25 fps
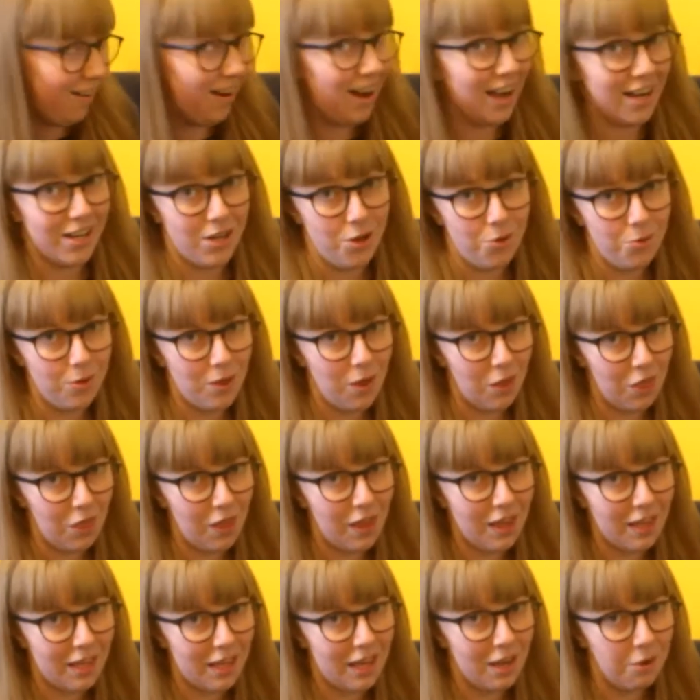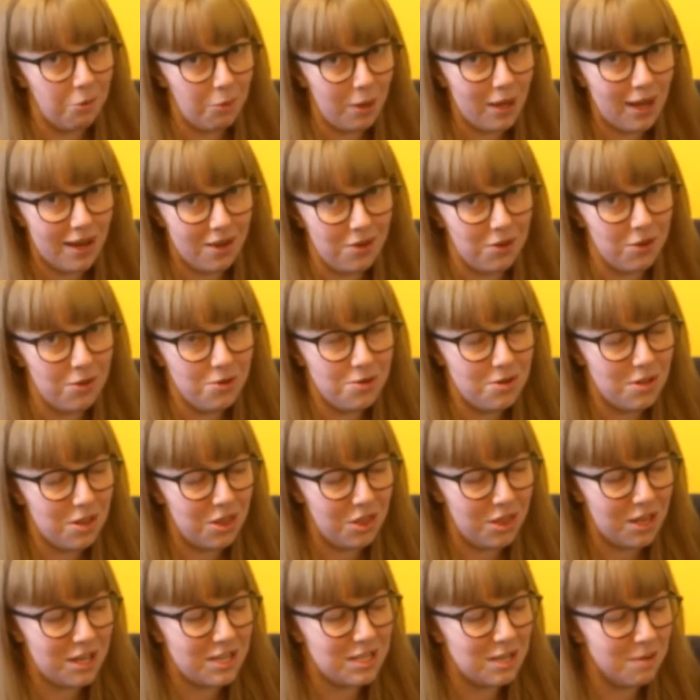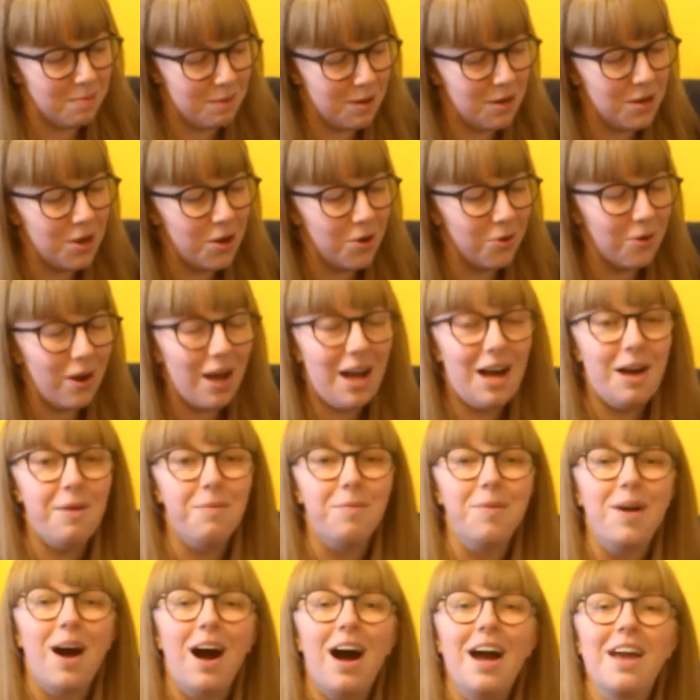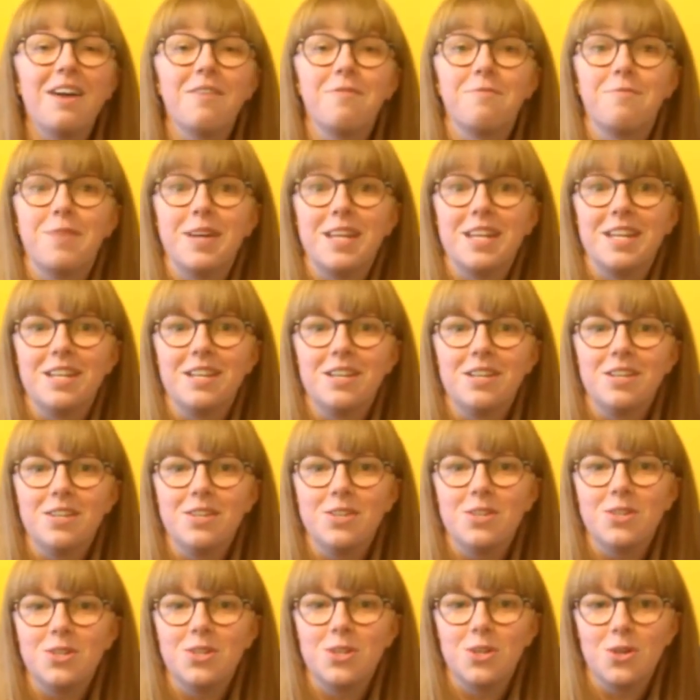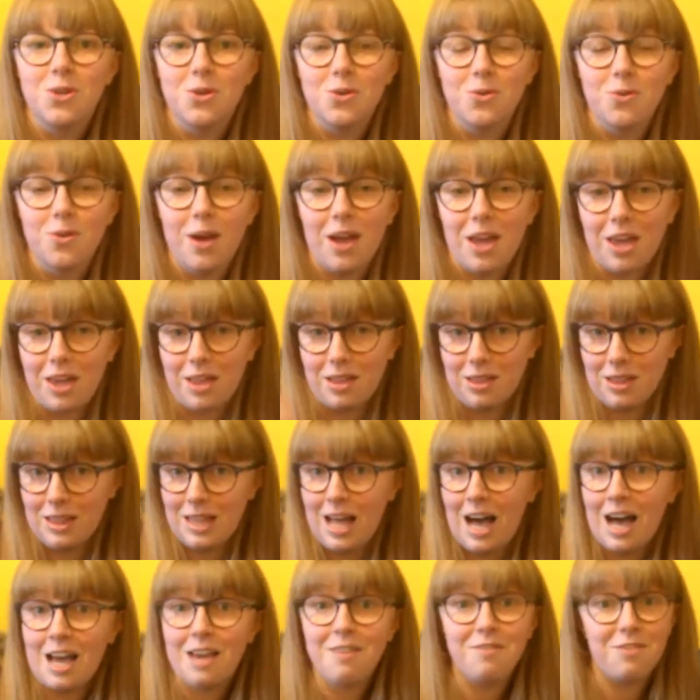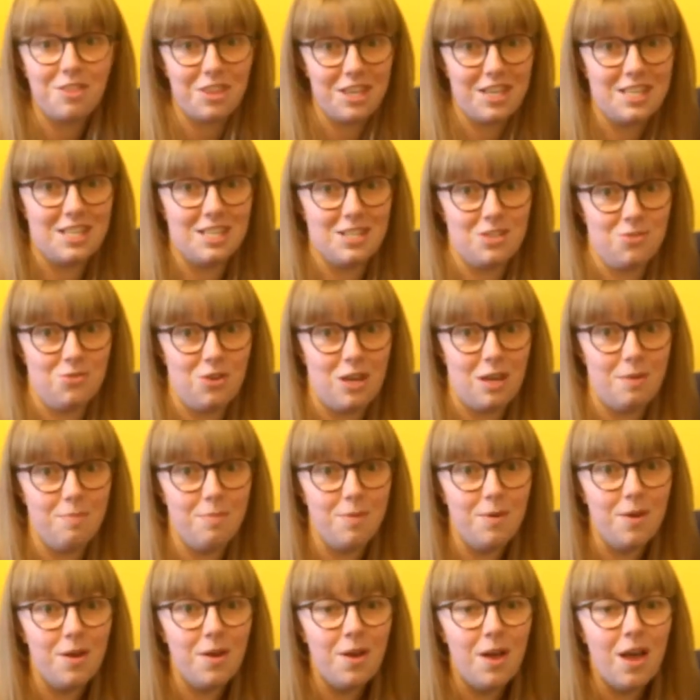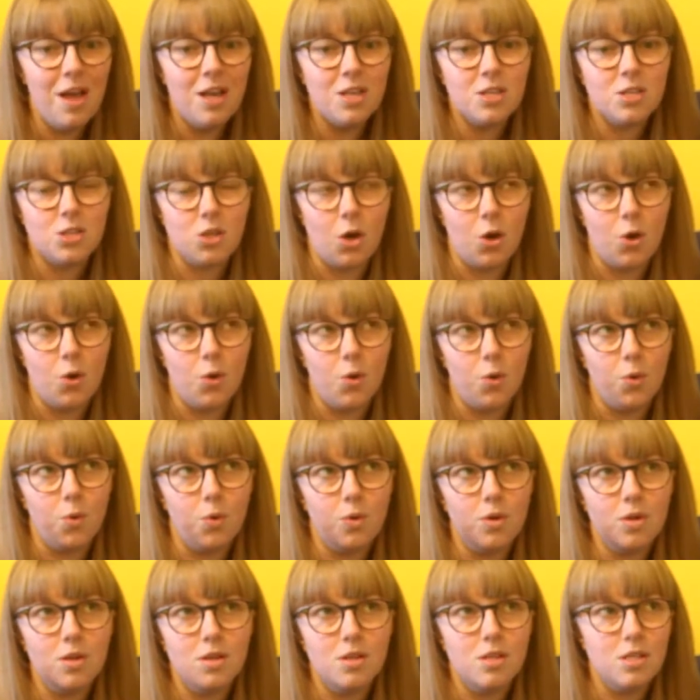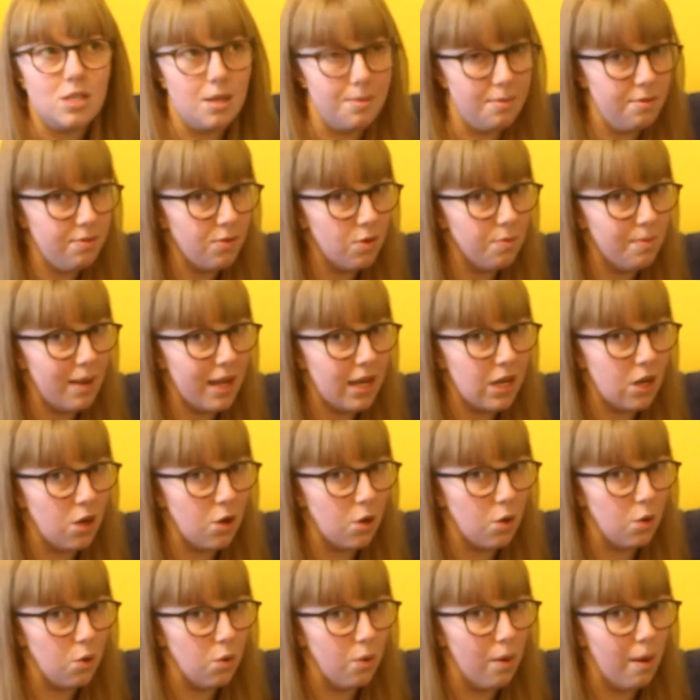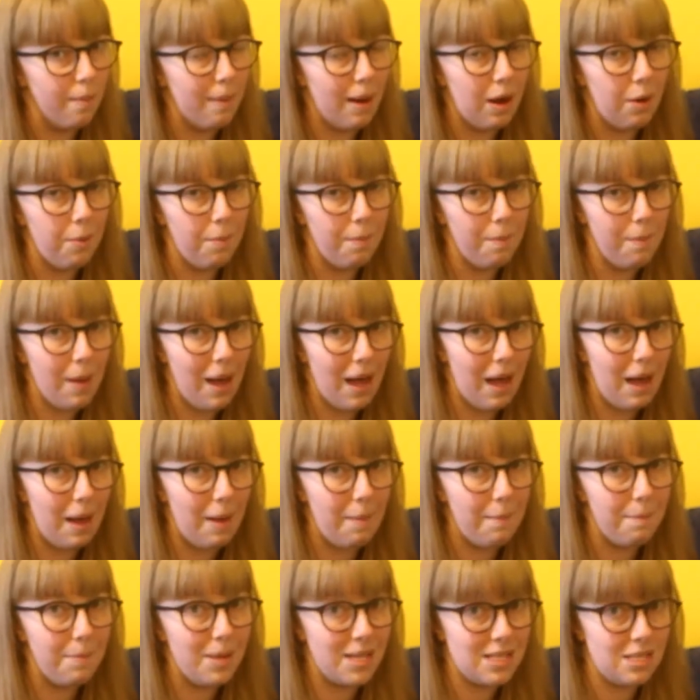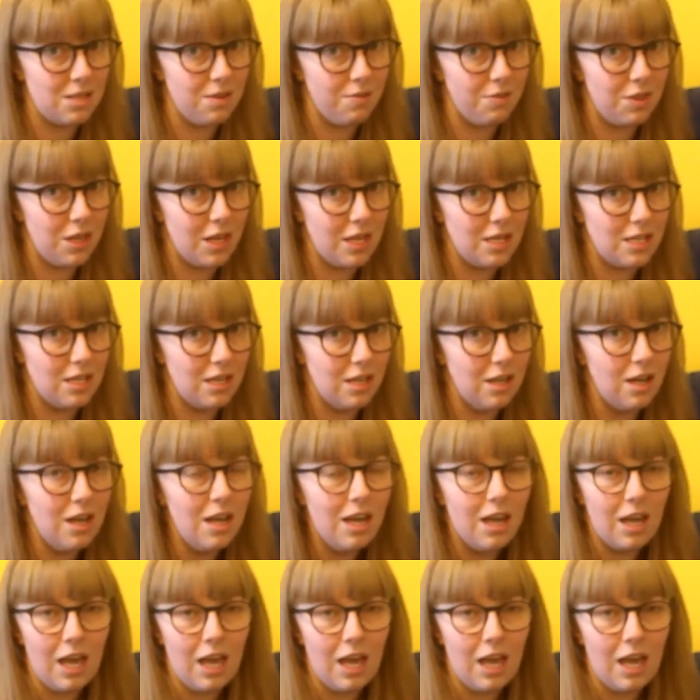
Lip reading: I know what you're thinking, we can't go to the theatre, but no, I have been to a live theatre stream. So some of you may know about Mischief Theatre.